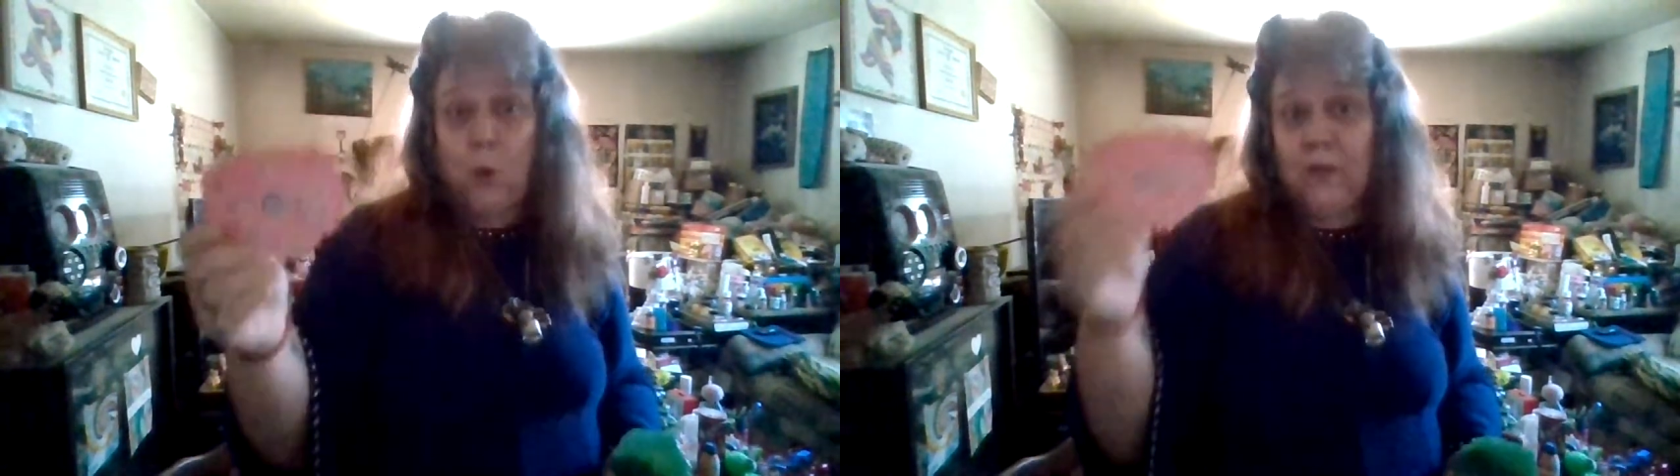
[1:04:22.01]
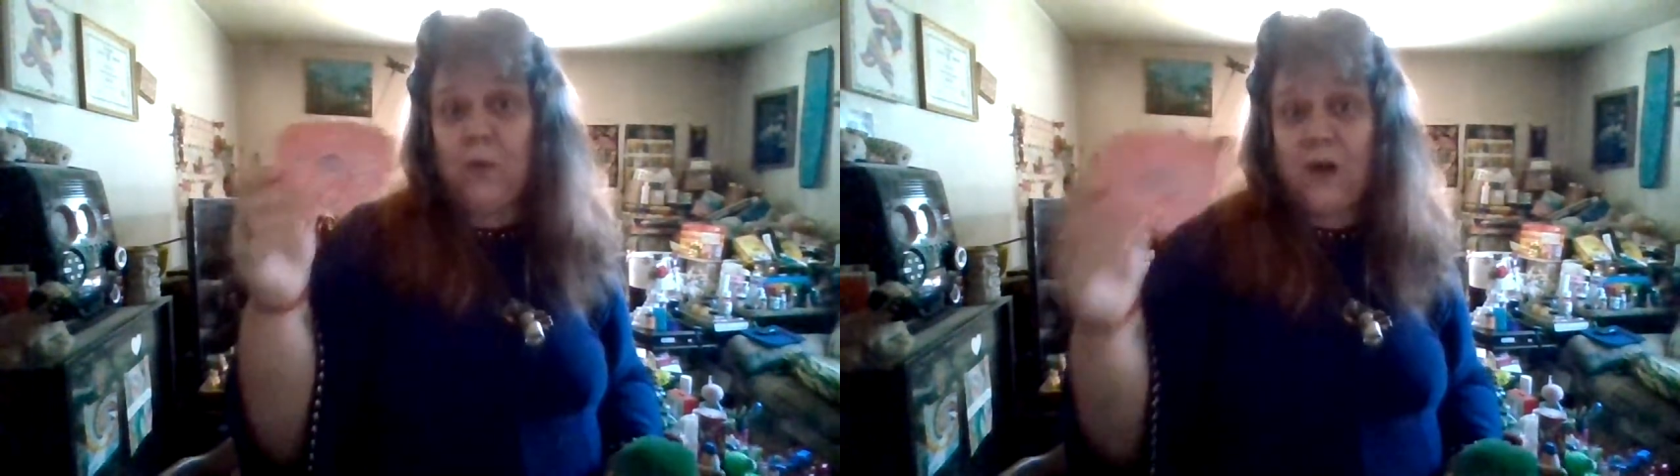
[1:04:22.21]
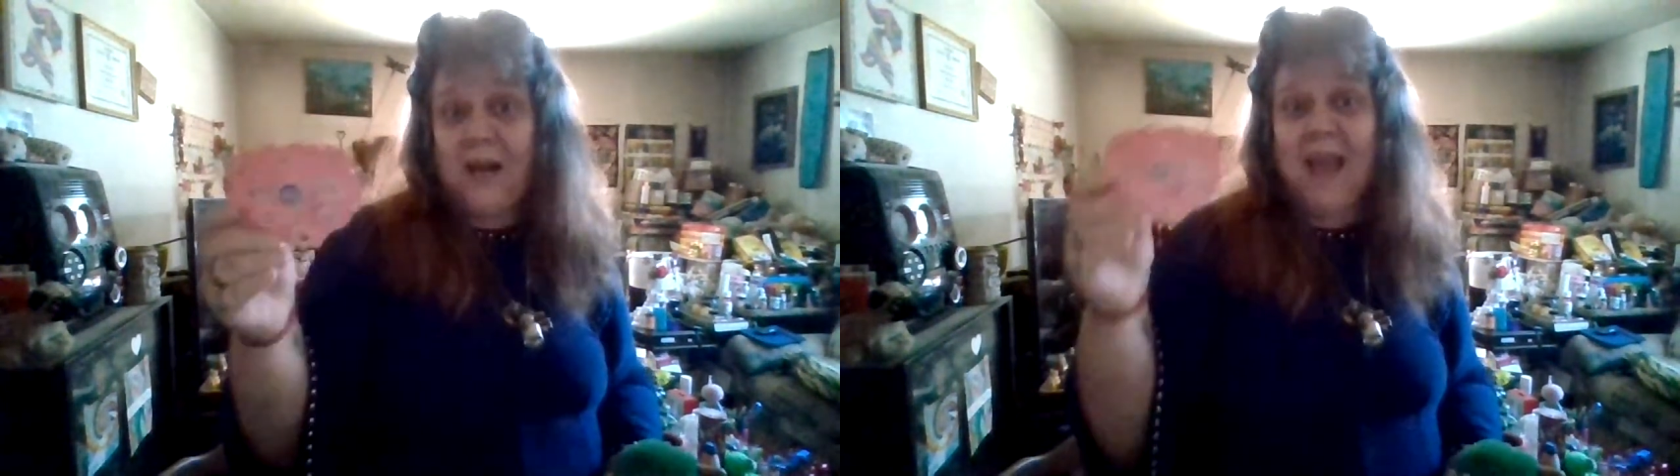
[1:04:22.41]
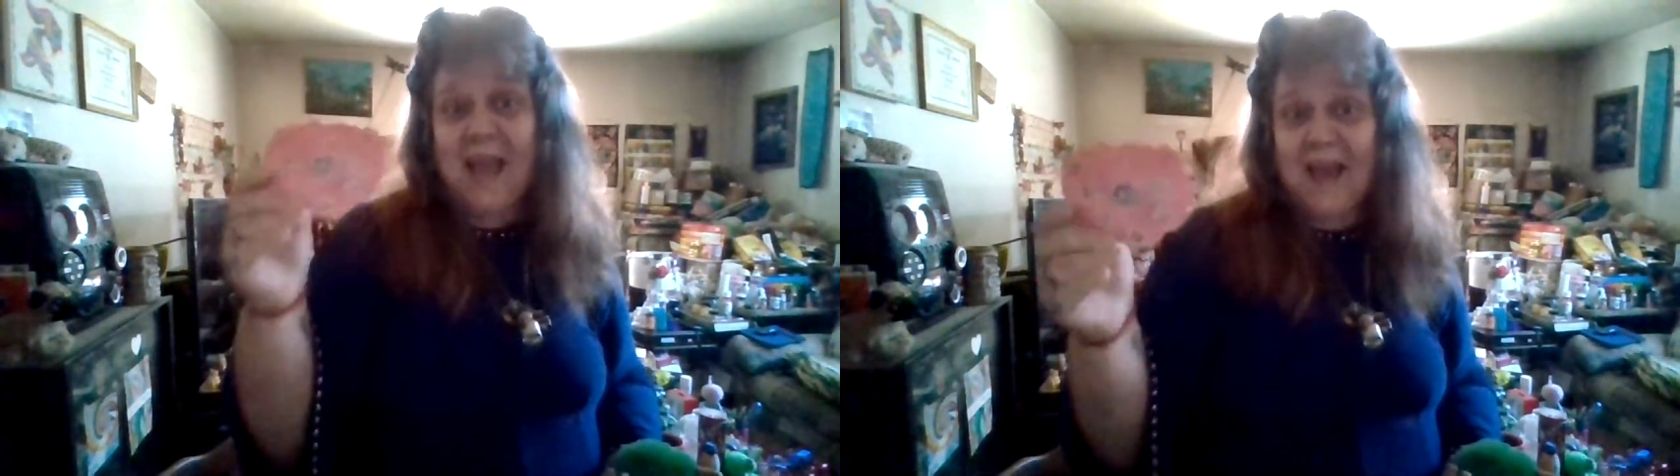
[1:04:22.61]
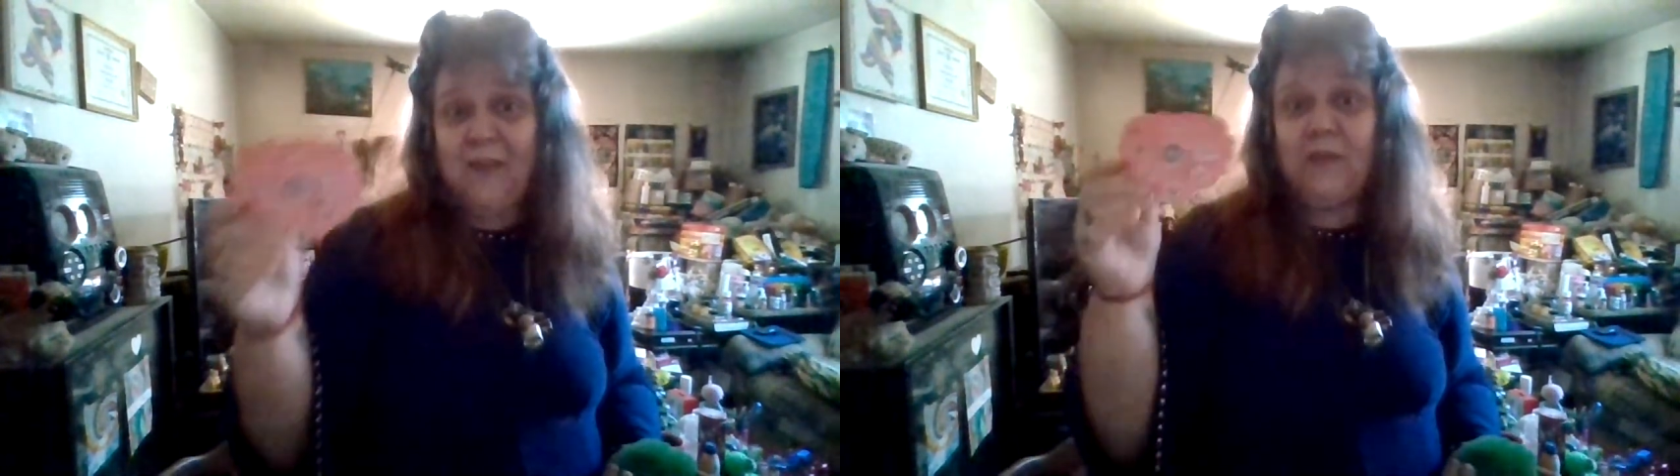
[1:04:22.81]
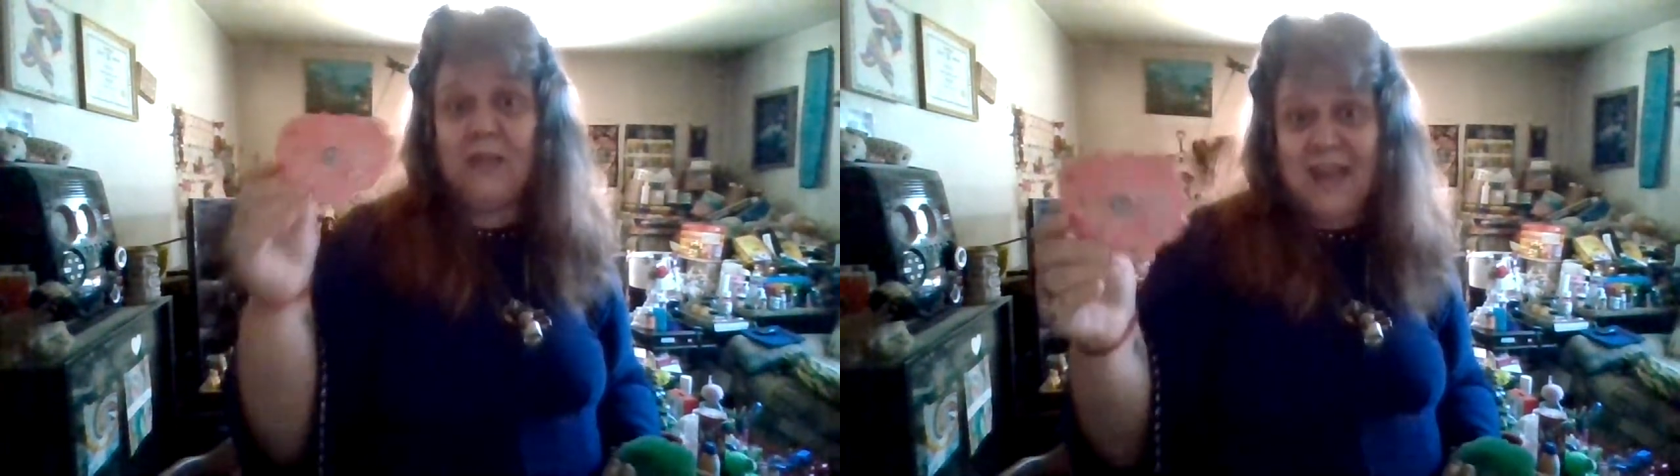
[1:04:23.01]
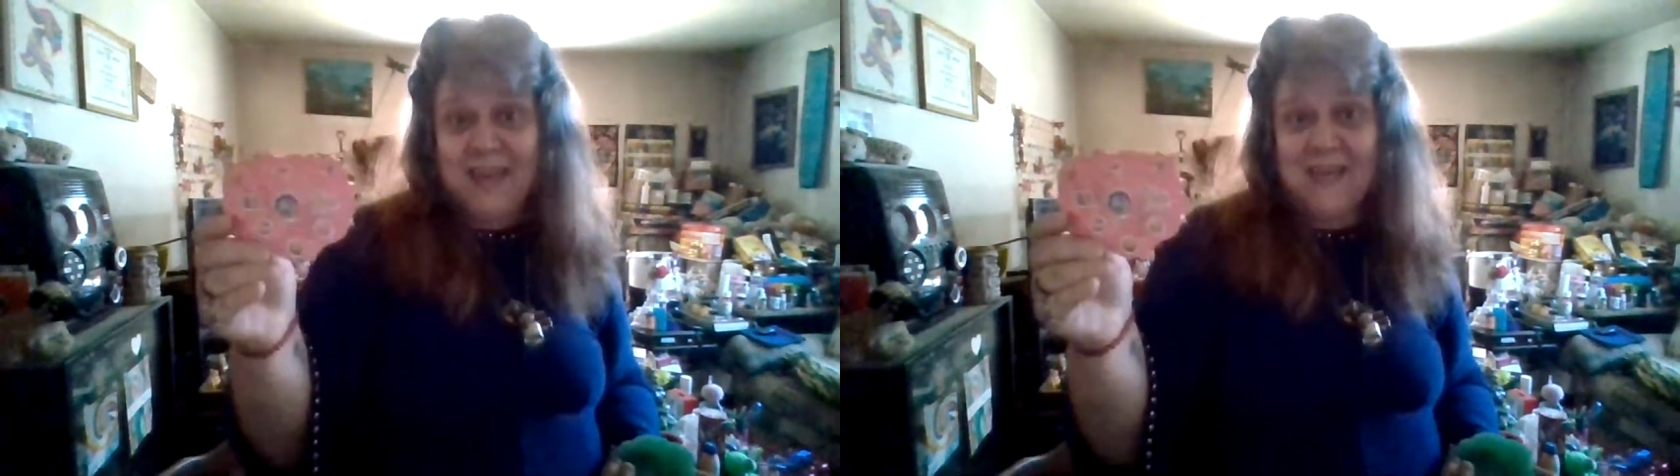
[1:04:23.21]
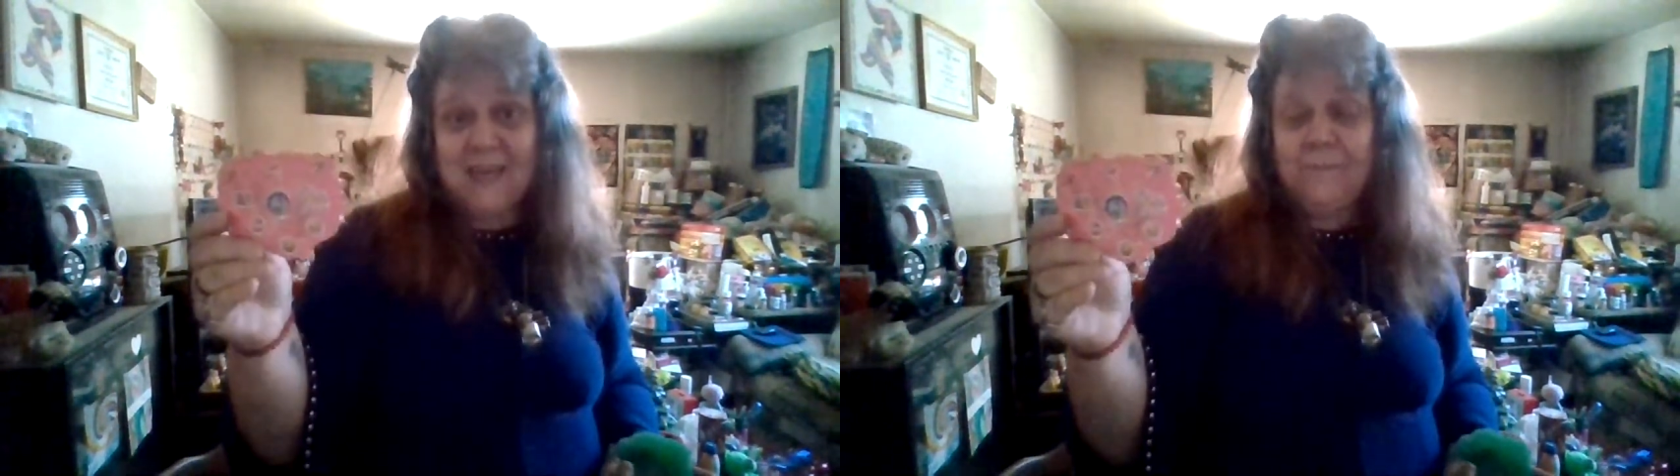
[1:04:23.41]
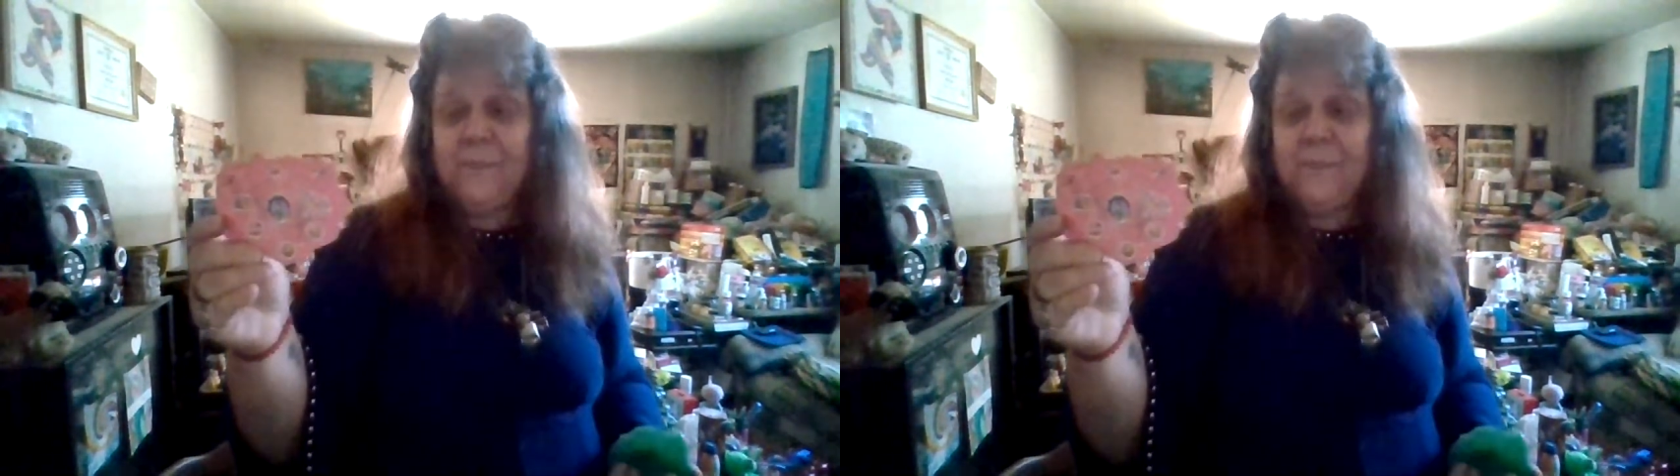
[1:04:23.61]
only one I have like it.